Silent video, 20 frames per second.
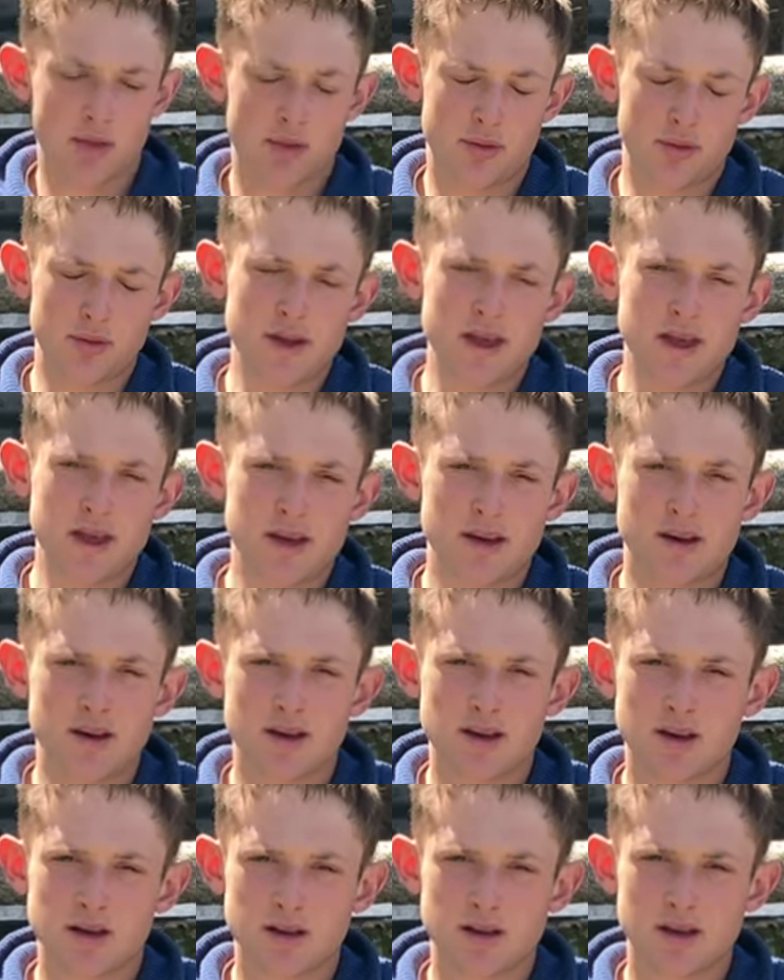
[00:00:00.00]
three
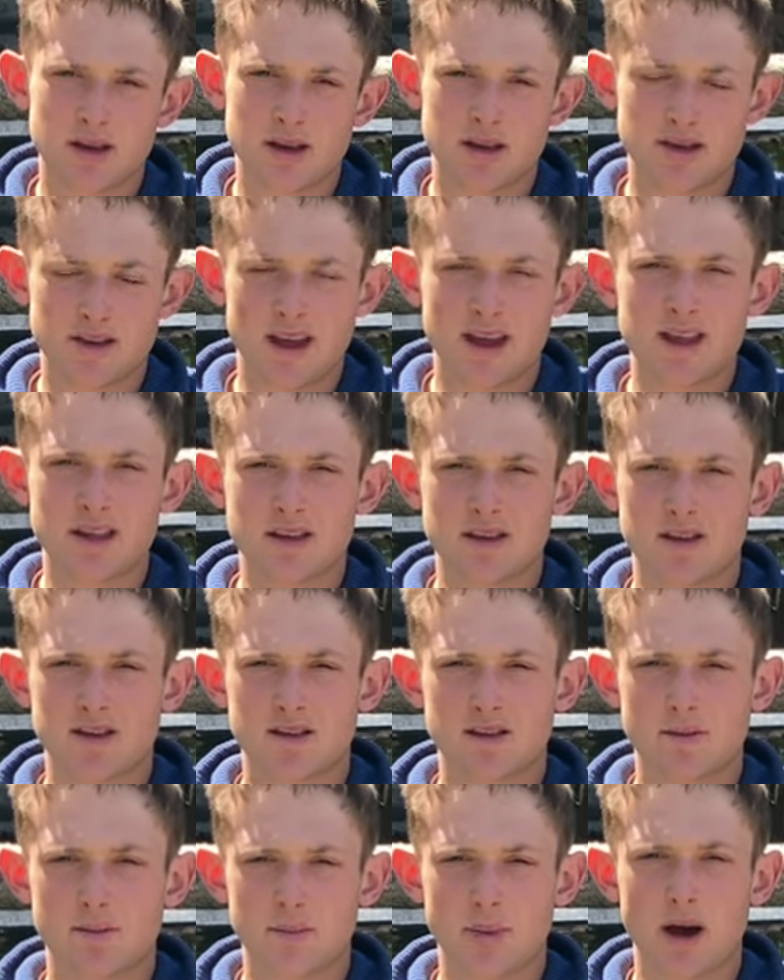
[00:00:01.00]

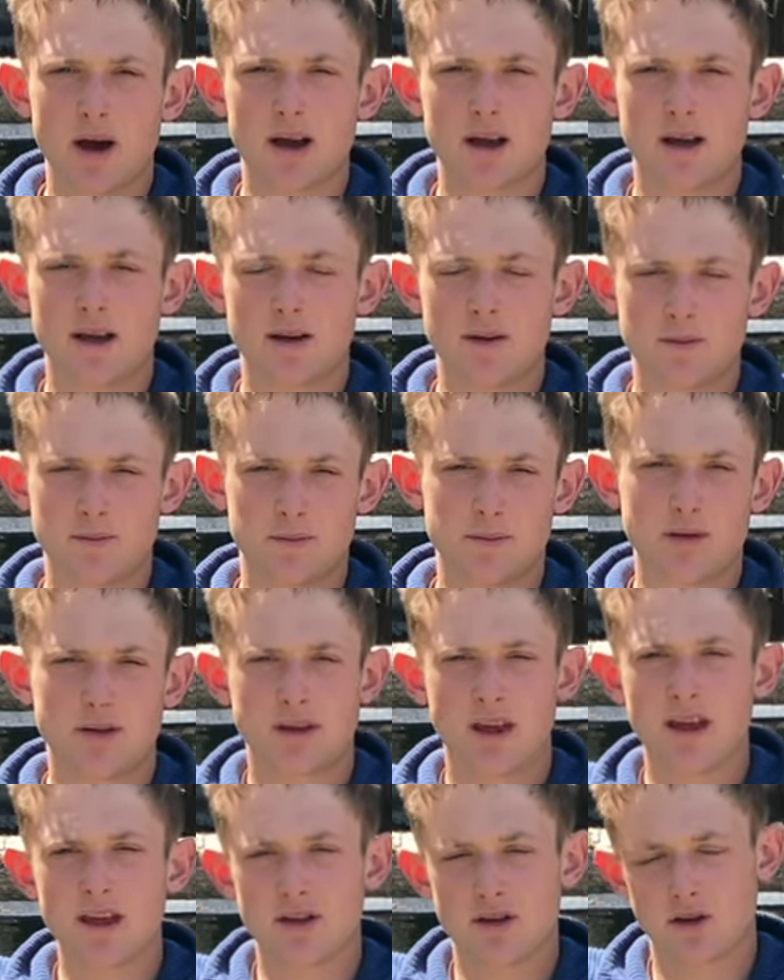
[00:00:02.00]
containers of, of
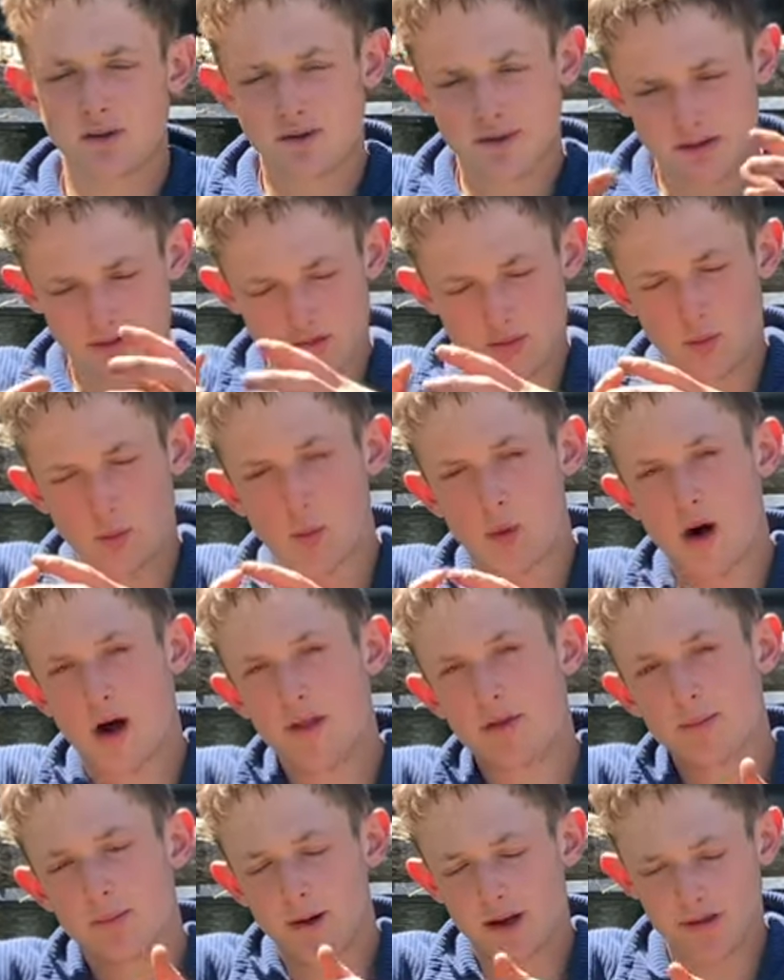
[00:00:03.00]
potatoes into
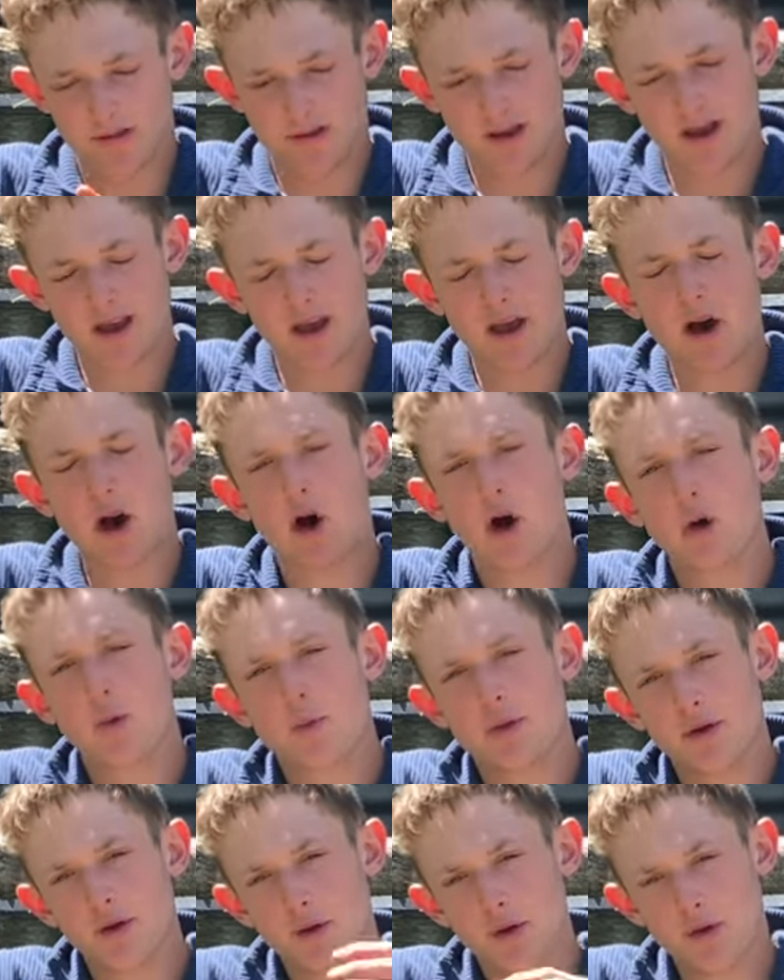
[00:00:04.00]
one by digging a hole,
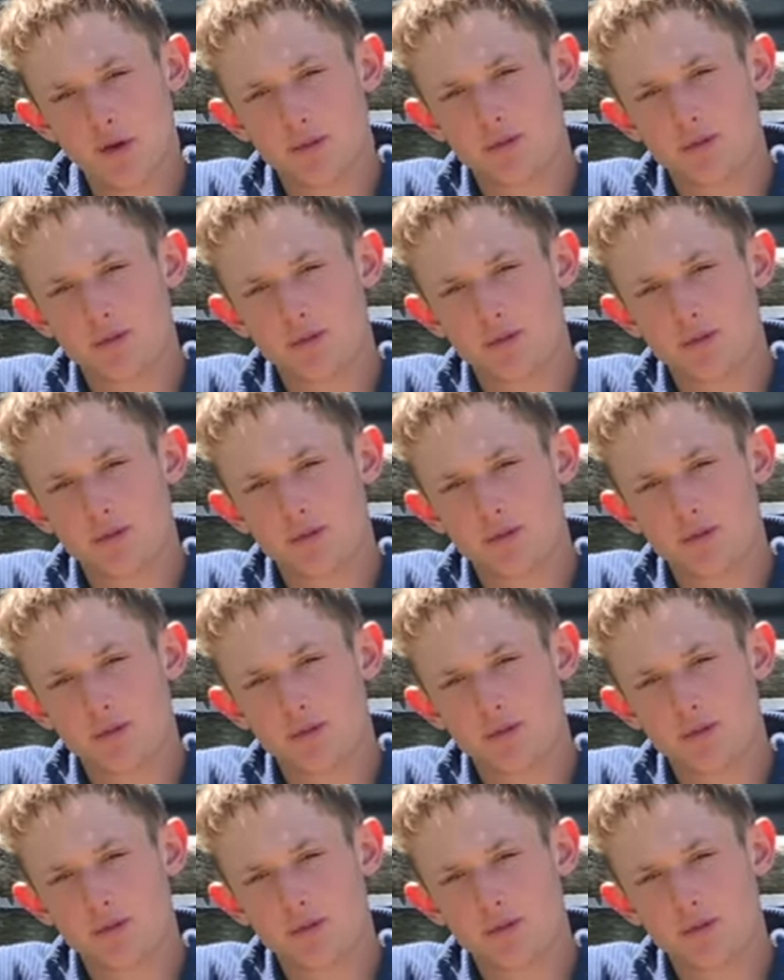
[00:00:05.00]
putting all the